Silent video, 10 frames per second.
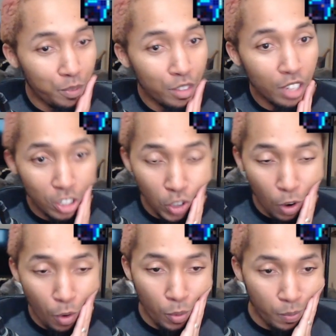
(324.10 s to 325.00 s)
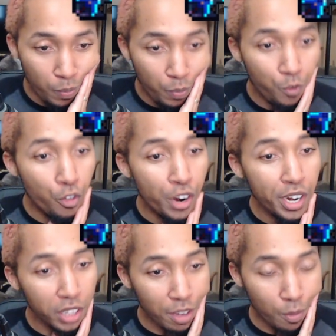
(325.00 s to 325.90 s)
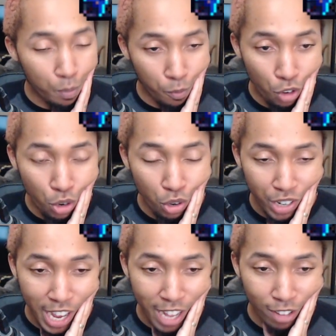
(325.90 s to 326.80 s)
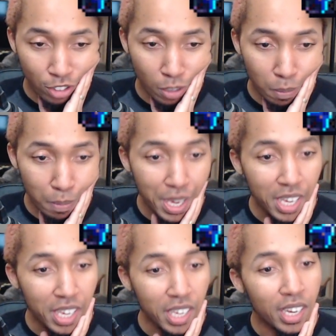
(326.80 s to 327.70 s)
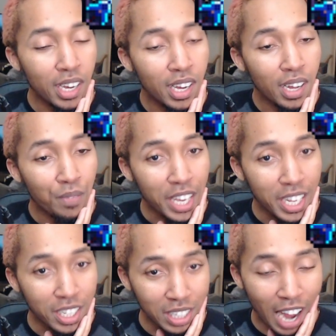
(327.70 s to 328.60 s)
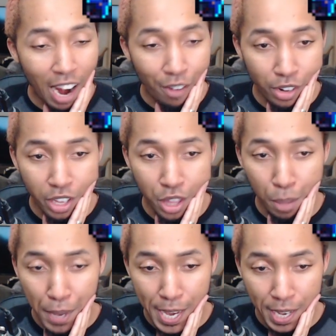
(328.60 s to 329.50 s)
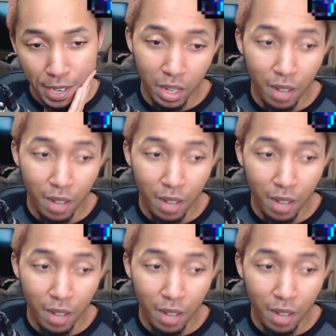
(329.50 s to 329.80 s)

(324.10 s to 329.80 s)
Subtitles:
So really, Root Grenade to me is not really the pick.